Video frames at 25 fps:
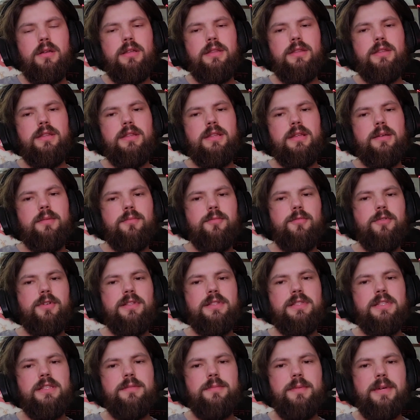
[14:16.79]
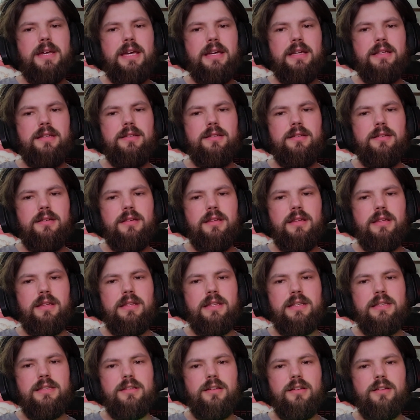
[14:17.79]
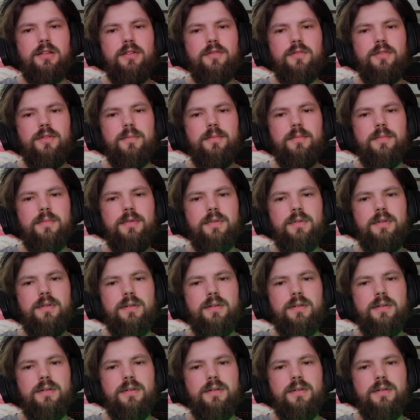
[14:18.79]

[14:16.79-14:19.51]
I think that brings us back. I think that's all of them.